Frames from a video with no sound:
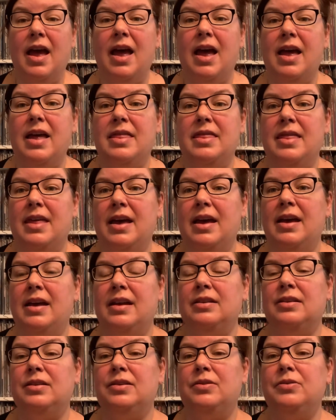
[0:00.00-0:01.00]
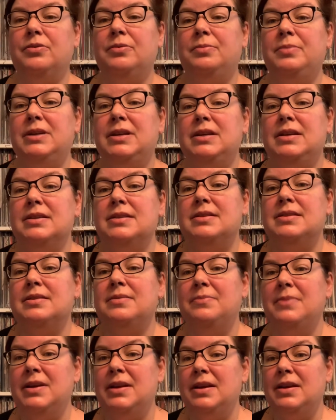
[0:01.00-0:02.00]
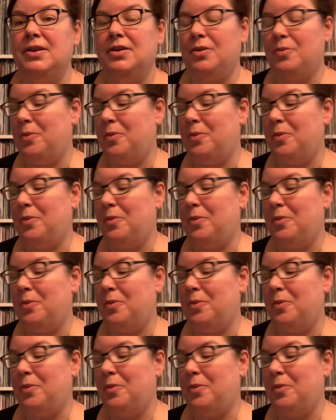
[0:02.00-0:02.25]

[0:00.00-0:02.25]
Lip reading: and then you'll be submitting your